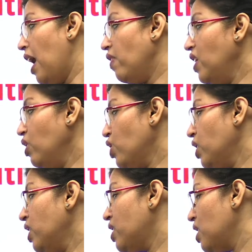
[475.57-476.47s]

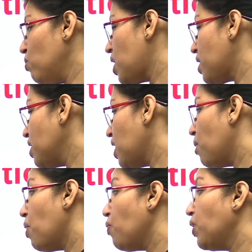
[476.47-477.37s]
Evolution, it seems, doesn't
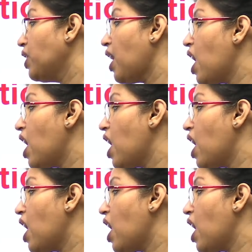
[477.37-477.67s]
come up with